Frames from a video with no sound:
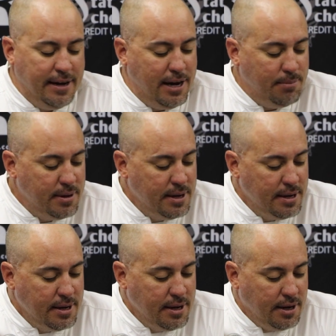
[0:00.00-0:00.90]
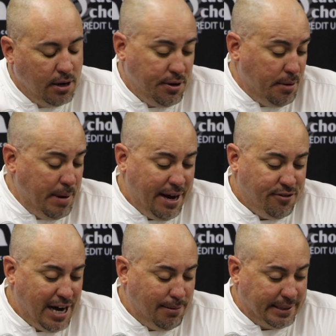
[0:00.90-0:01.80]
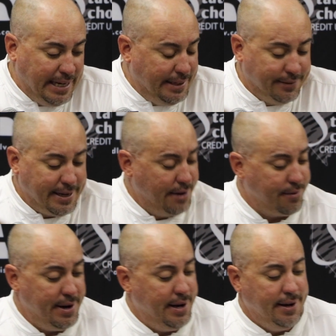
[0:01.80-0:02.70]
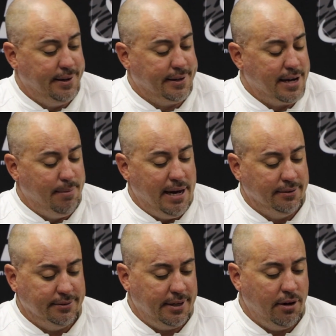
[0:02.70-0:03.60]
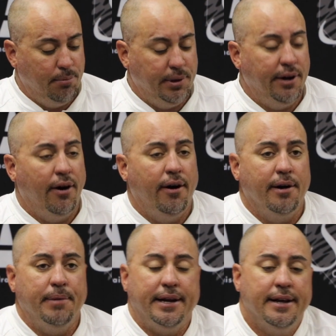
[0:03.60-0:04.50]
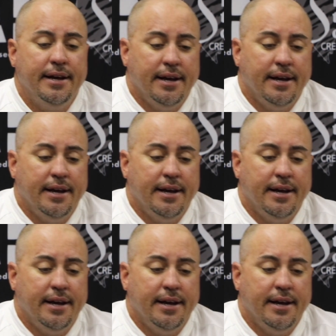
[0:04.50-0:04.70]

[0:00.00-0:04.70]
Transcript: Um, you know, we did a bad job of getting those guys ready to, to come out and, you know, play hard. I mean,